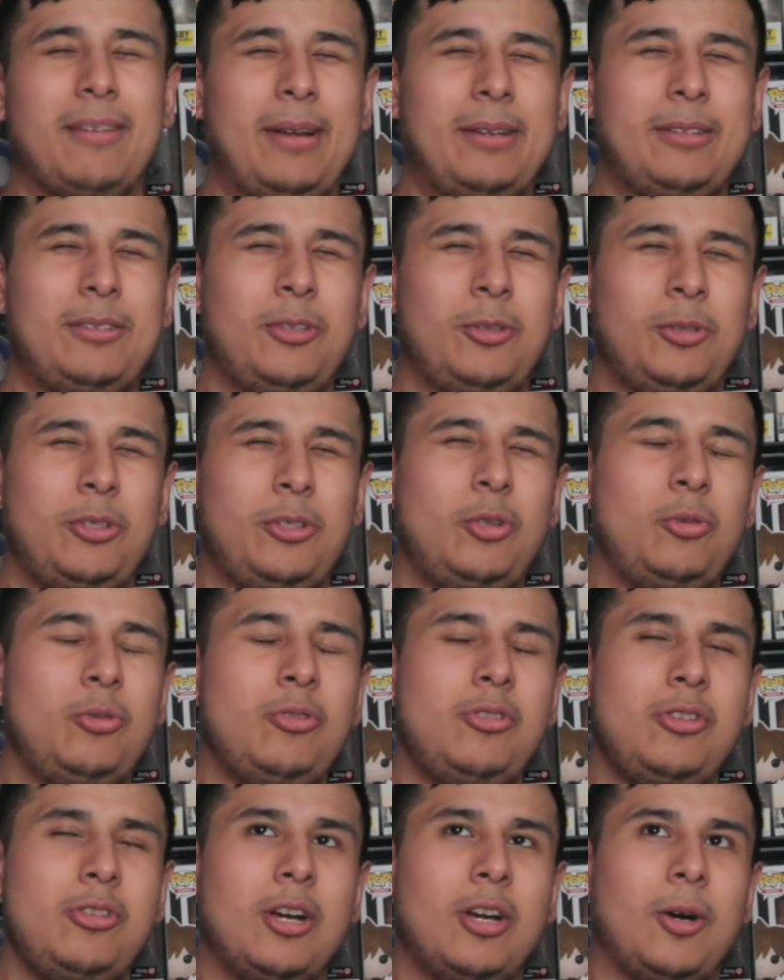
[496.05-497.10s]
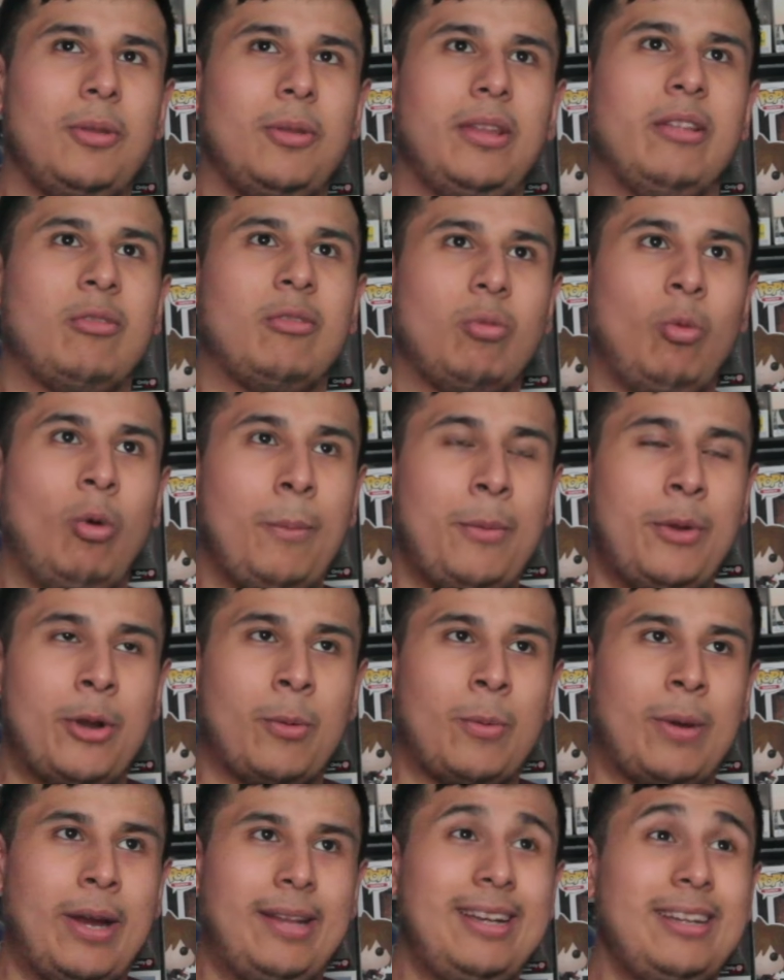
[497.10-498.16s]
I'm like, dude, you know this woman
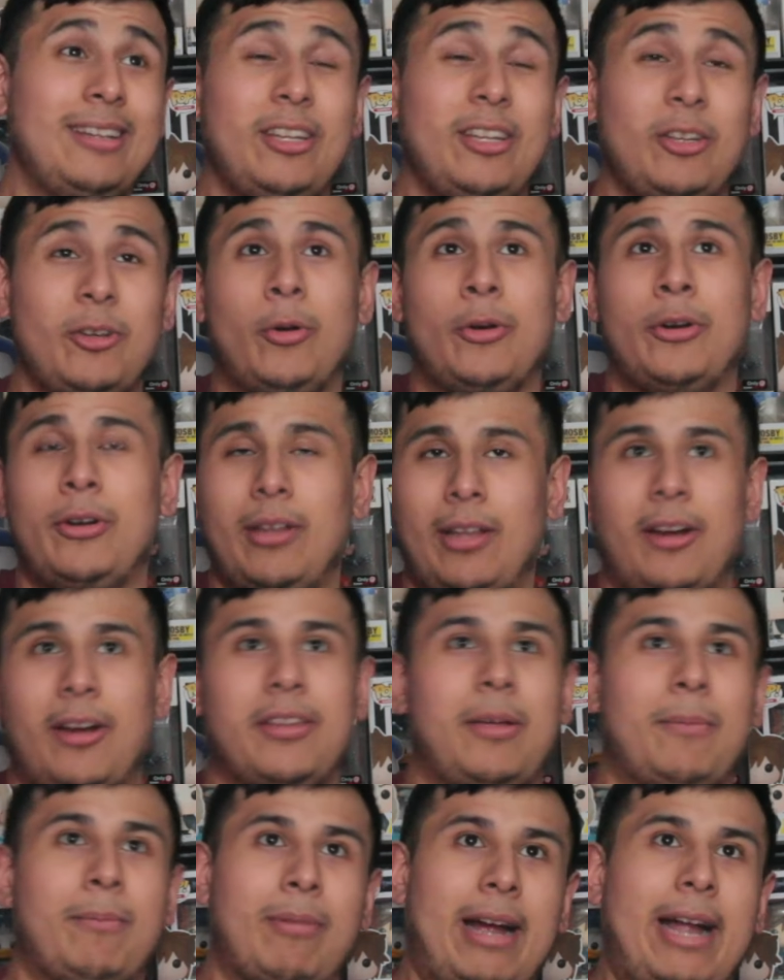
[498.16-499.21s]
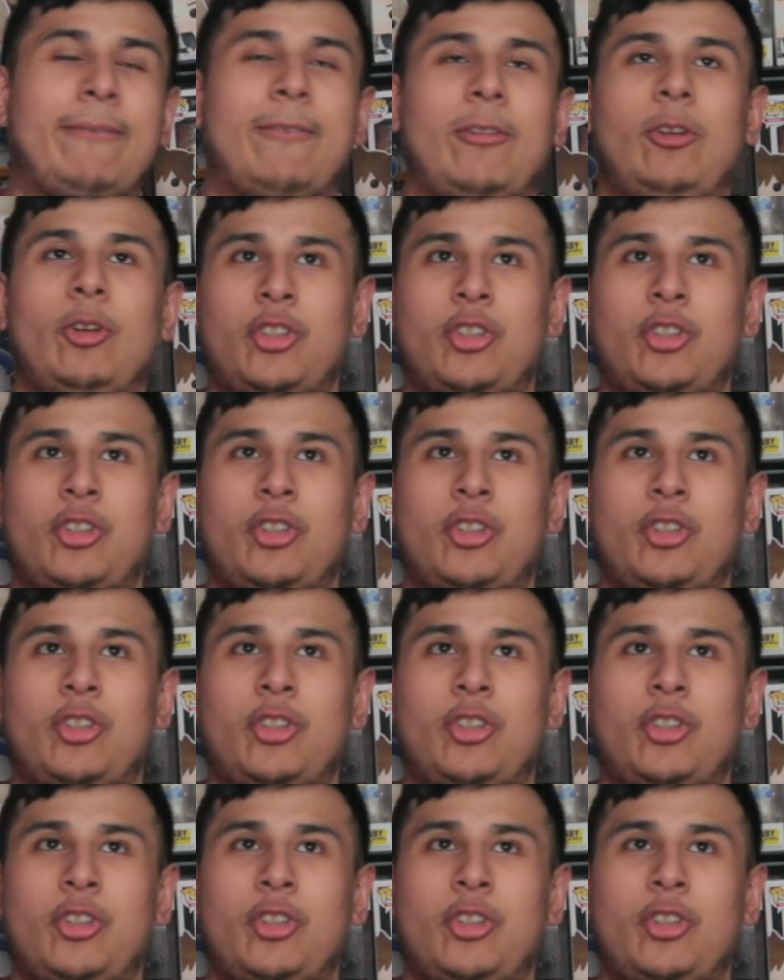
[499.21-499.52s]
already. Technically, you know her longer than Bradford.